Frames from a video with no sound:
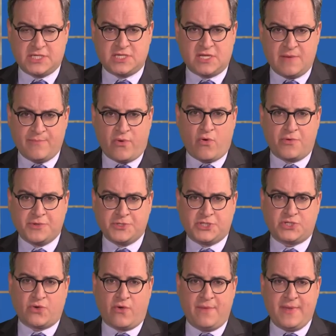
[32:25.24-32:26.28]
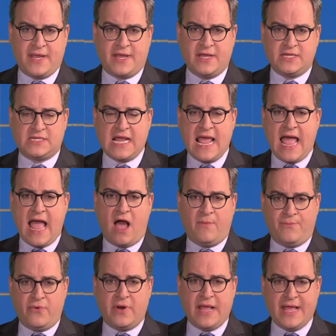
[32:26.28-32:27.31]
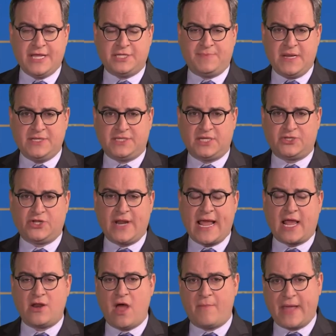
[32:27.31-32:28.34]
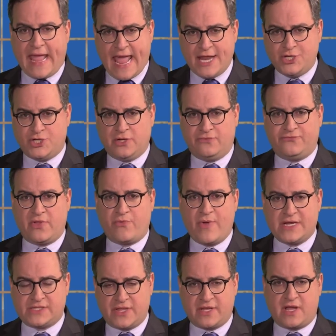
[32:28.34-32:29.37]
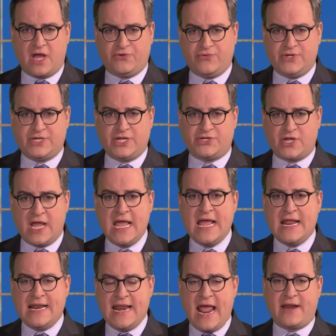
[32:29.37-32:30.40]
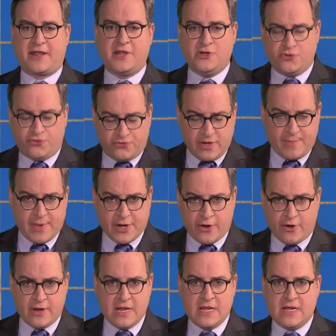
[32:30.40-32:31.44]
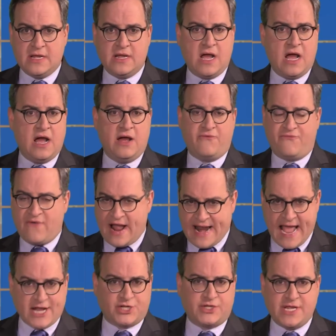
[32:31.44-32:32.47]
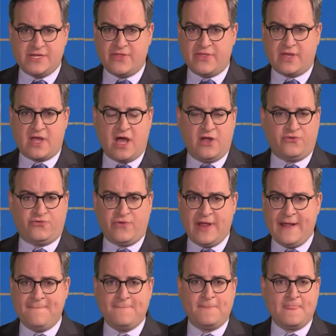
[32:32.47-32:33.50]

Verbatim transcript: is an important story because Alberta has been such an economic engine for the rest of the country, such a net contributor uh, financially to the country.